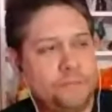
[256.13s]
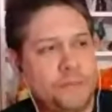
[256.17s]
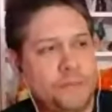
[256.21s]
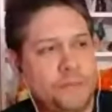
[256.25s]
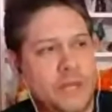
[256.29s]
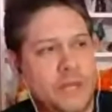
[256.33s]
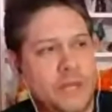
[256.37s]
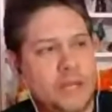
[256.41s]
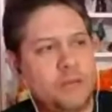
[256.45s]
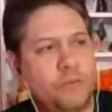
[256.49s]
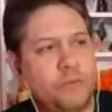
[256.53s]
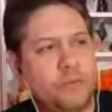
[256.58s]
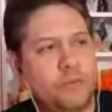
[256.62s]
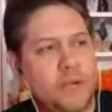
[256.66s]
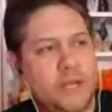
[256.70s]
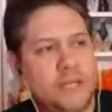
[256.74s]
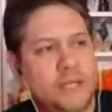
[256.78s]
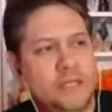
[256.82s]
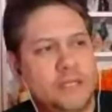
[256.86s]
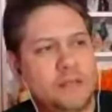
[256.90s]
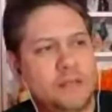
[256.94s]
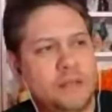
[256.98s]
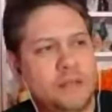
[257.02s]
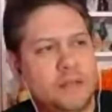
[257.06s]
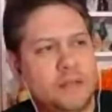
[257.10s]
was drunk.
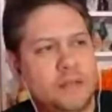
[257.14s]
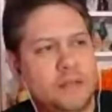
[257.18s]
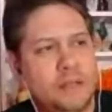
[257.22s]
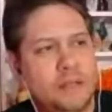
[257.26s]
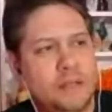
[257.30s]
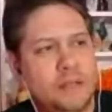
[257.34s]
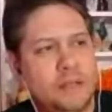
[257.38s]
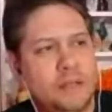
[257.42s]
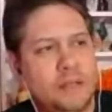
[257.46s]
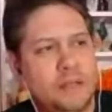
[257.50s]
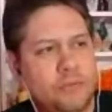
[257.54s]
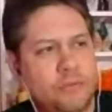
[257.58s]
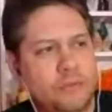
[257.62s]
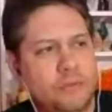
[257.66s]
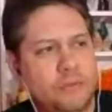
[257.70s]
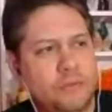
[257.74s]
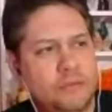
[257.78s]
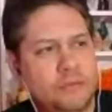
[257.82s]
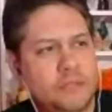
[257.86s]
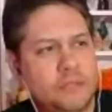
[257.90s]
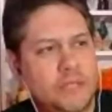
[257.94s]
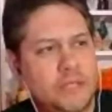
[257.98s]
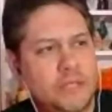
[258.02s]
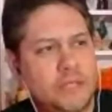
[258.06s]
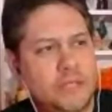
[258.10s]
At any rate, the
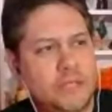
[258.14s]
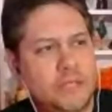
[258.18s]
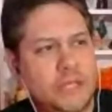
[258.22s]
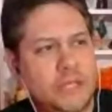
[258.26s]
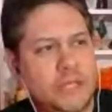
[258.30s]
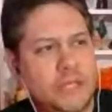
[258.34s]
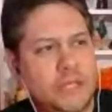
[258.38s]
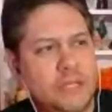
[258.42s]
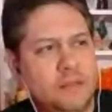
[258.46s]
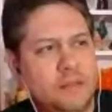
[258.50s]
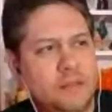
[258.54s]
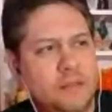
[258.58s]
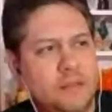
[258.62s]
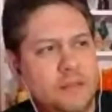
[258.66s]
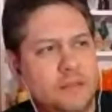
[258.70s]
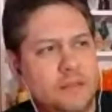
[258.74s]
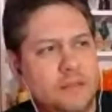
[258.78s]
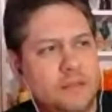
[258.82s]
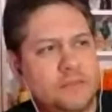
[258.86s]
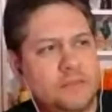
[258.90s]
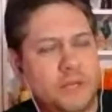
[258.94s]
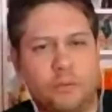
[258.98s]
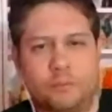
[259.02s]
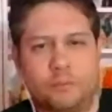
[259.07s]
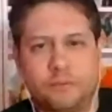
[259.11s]
novel
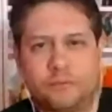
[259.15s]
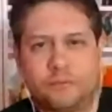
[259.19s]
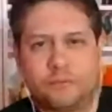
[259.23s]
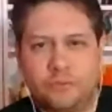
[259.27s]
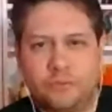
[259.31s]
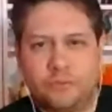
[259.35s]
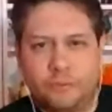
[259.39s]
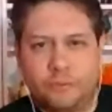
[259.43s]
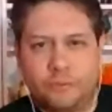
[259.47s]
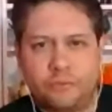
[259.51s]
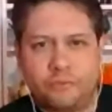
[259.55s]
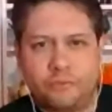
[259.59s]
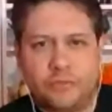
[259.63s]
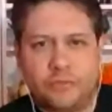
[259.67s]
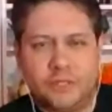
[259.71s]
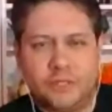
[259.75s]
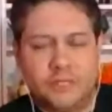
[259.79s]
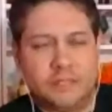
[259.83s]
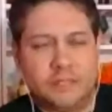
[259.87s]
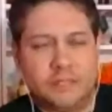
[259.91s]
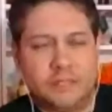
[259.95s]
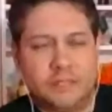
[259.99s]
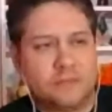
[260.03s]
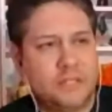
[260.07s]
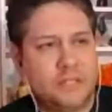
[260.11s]
is about a group of
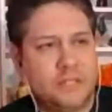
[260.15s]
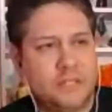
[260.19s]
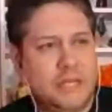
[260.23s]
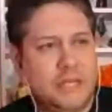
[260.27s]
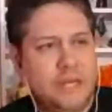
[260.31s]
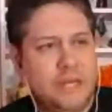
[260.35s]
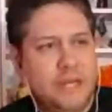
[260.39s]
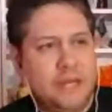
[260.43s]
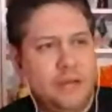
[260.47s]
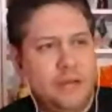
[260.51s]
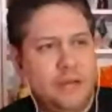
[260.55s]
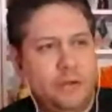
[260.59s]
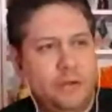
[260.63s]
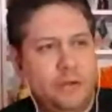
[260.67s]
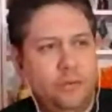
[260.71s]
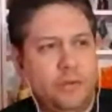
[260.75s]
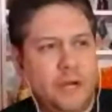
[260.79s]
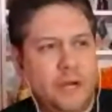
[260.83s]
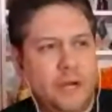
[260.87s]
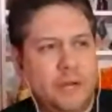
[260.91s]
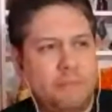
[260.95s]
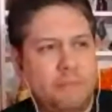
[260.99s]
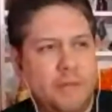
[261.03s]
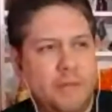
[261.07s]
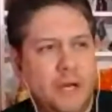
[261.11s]
supervillains
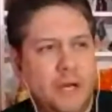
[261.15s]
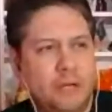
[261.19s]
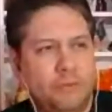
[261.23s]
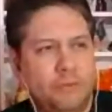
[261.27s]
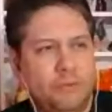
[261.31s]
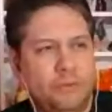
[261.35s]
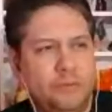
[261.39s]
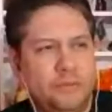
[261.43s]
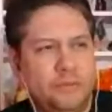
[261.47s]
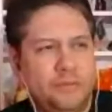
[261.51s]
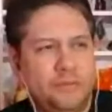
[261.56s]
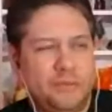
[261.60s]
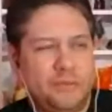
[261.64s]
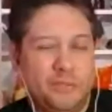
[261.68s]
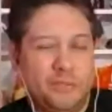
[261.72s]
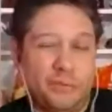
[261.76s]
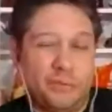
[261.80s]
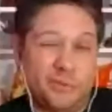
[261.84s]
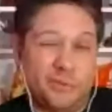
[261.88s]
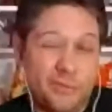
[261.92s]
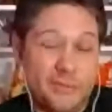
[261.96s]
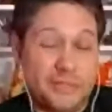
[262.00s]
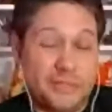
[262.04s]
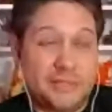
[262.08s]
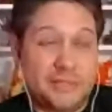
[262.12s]
who I
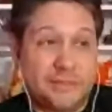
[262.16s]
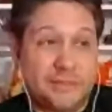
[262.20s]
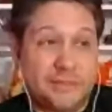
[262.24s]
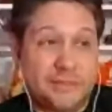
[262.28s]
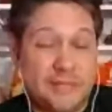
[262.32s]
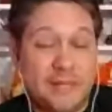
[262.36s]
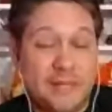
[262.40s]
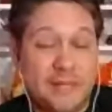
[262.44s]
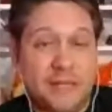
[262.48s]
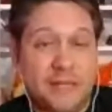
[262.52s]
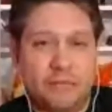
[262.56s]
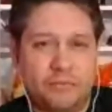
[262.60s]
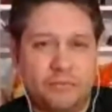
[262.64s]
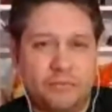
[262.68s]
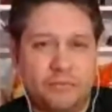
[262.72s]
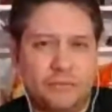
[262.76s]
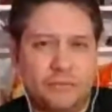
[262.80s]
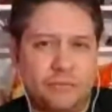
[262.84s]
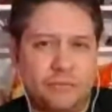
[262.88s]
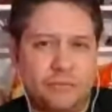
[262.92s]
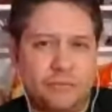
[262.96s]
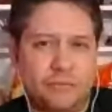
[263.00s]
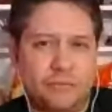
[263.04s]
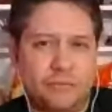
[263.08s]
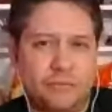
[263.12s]
modeled to a certain
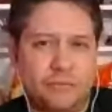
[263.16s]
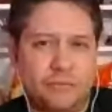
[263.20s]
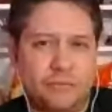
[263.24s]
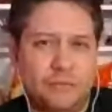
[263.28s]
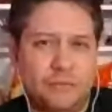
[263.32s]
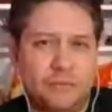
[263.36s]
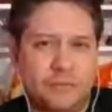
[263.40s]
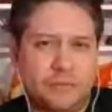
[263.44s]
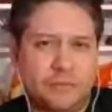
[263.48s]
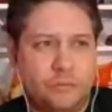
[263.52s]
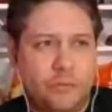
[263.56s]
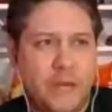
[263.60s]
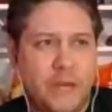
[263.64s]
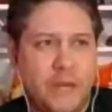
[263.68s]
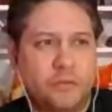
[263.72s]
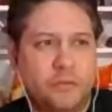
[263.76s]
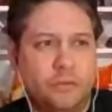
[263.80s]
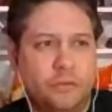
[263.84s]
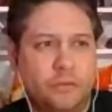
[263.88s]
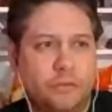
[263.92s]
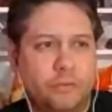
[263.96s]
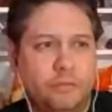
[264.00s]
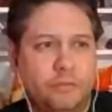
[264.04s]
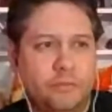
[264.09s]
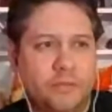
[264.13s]
extent after
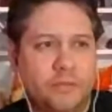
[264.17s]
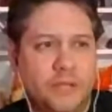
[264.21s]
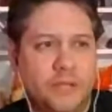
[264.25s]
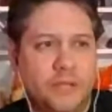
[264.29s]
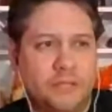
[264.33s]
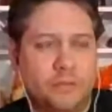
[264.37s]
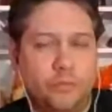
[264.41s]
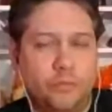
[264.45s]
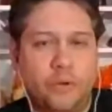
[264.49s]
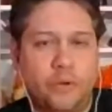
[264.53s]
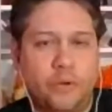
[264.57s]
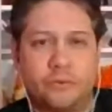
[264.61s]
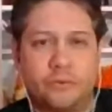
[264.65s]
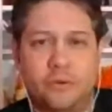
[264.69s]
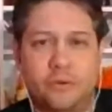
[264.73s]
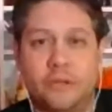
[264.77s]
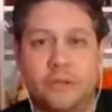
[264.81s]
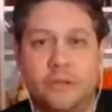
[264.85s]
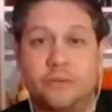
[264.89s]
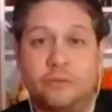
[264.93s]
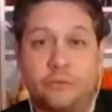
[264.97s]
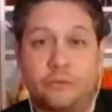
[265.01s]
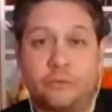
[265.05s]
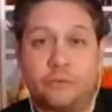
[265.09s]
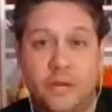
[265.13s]
radical groups
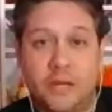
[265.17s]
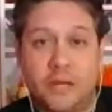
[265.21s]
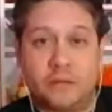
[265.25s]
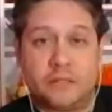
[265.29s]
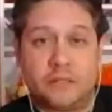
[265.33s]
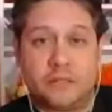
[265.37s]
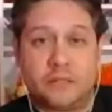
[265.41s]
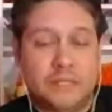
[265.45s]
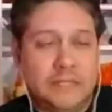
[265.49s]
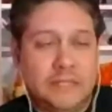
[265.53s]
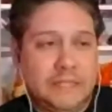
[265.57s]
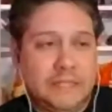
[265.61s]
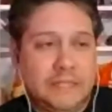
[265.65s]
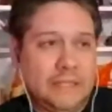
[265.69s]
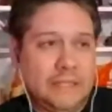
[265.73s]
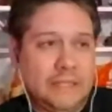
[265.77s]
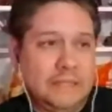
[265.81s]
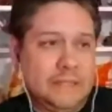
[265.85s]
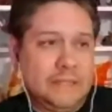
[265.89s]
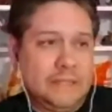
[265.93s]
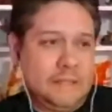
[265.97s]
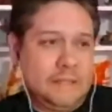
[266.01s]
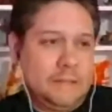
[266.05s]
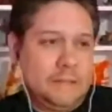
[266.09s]
like the Weather Underground.